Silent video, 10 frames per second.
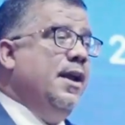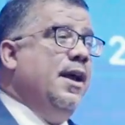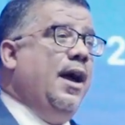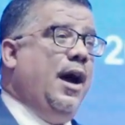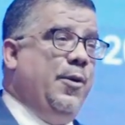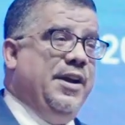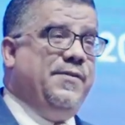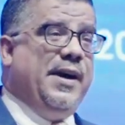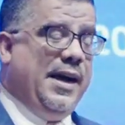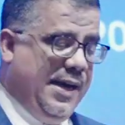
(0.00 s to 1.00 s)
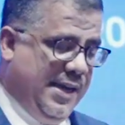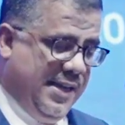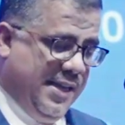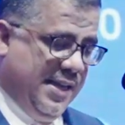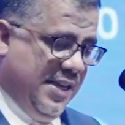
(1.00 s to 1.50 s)
However,
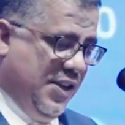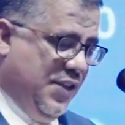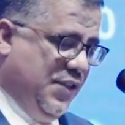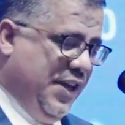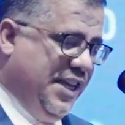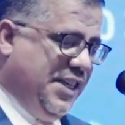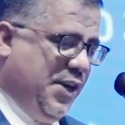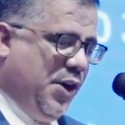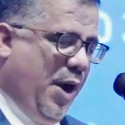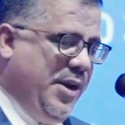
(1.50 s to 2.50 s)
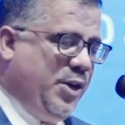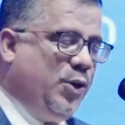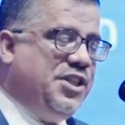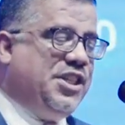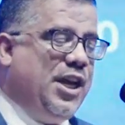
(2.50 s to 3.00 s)
there is a growing
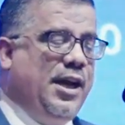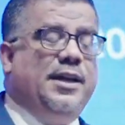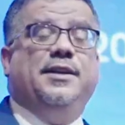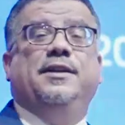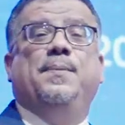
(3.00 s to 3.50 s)
concern